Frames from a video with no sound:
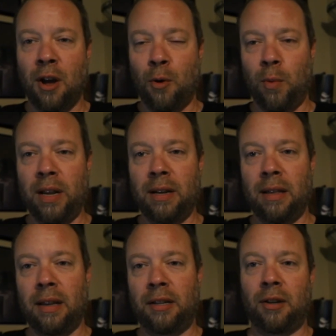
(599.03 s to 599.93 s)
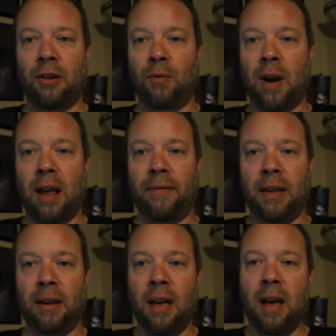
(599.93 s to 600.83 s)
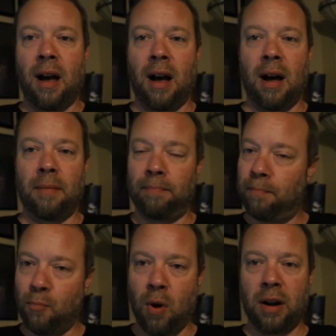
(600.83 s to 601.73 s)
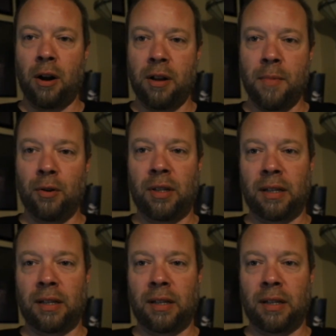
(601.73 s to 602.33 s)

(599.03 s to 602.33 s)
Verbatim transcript: when they start arriving? What are you most